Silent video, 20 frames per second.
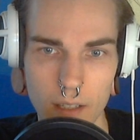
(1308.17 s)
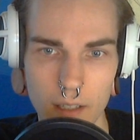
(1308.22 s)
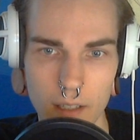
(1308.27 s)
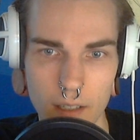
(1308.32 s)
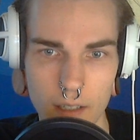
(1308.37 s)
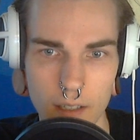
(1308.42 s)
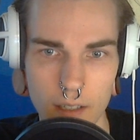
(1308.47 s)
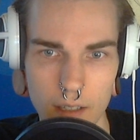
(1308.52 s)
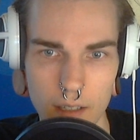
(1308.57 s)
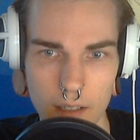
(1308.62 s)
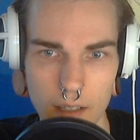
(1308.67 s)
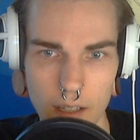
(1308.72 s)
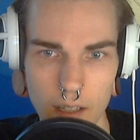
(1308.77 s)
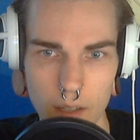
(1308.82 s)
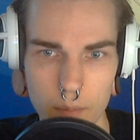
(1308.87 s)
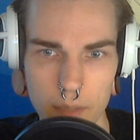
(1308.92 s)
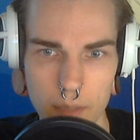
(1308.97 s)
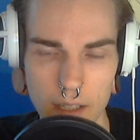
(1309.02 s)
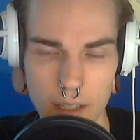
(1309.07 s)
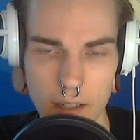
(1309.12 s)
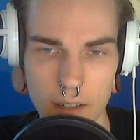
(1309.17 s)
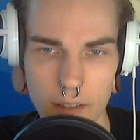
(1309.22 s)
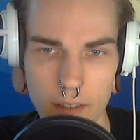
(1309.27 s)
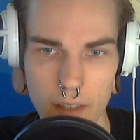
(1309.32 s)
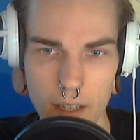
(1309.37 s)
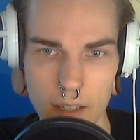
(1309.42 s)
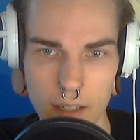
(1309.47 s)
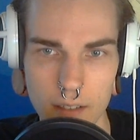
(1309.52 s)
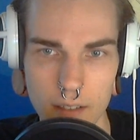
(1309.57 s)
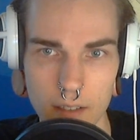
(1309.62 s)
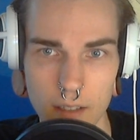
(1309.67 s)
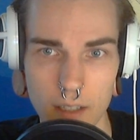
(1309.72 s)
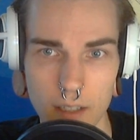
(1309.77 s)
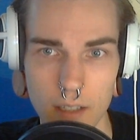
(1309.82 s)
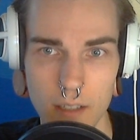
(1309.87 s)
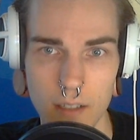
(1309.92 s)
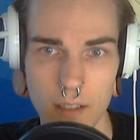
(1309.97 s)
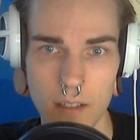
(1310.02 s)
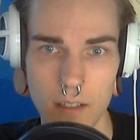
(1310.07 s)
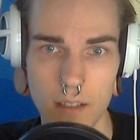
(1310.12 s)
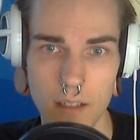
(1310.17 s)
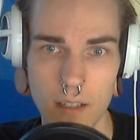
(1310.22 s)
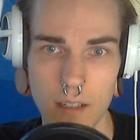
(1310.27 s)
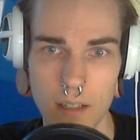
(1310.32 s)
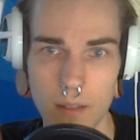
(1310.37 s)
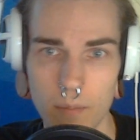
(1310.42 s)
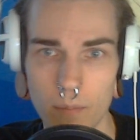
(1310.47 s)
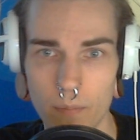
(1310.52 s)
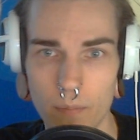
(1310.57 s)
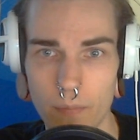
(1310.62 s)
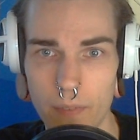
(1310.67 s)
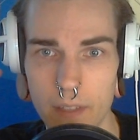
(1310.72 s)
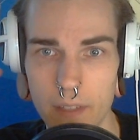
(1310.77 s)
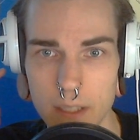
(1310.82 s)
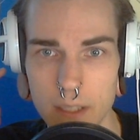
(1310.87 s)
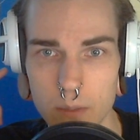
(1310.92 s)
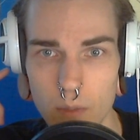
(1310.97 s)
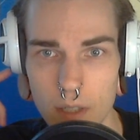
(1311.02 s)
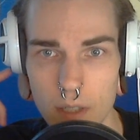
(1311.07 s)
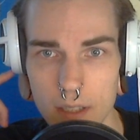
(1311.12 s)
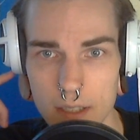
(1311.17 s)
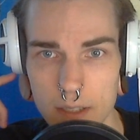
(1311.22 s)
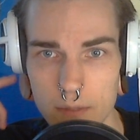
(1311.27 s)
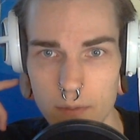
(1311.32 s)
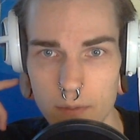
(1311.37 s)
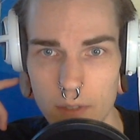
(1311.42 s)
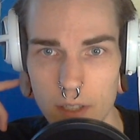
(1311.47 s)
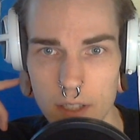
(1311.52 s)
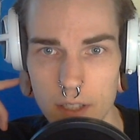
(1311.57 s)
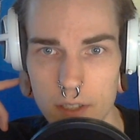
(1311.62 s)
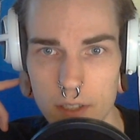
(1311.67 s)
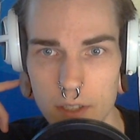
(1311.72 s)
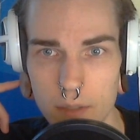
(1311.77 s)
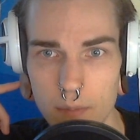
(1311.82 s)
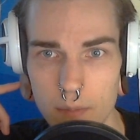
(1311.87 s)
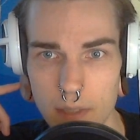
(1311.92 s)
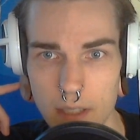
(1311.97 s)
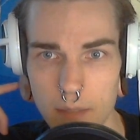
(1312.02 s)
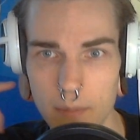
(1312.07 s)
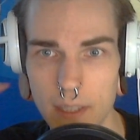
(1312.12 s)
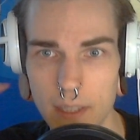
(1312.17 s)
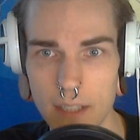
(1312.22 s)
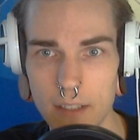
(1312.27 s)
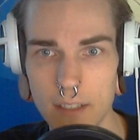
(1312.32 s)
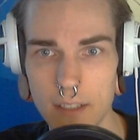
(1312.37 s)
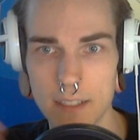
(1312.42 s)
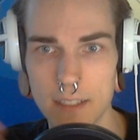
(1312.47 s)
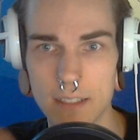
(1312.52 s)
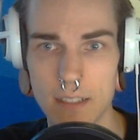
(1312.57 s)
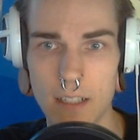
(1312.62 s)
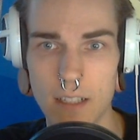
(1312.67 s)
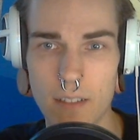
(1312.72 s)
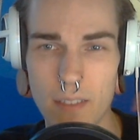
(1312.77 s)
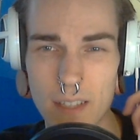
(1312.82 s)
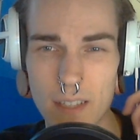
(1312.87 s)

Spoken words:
And how big are they? This one is 42 millimeters and